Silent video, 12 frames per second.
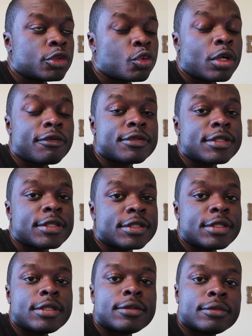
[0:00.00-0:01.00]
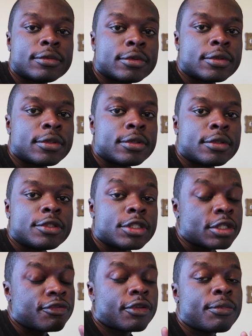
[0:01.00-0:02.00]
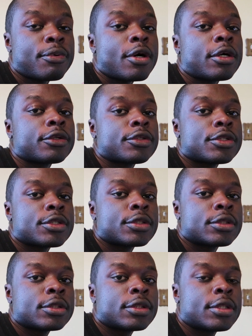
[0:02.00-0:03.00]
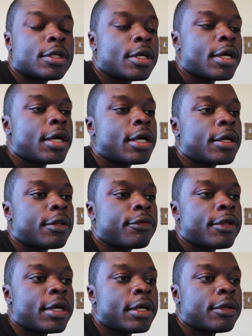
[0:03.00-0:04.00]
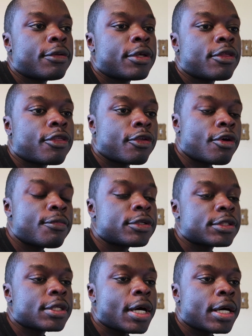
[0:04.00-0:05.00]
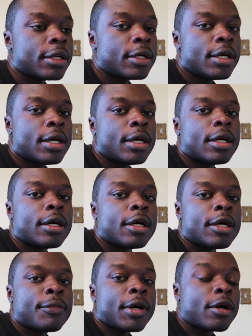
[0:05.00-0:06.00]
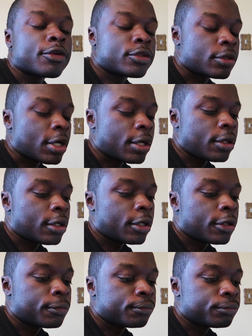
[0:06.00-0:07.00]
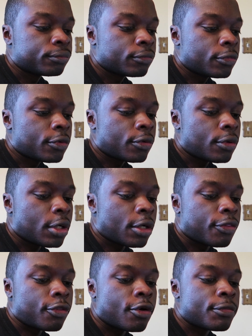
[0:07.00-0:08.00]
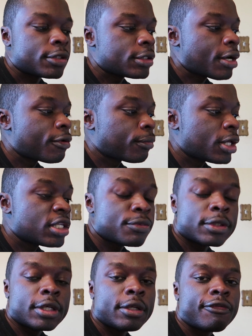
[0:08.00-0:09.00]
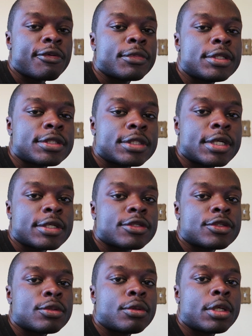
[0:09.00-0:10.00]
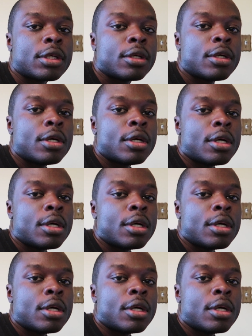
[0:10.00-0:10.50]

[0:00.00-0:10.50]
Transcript: $1260 just for the parts. And then the thermostat, I also got a thermostat replacement kit from ECS Tuning,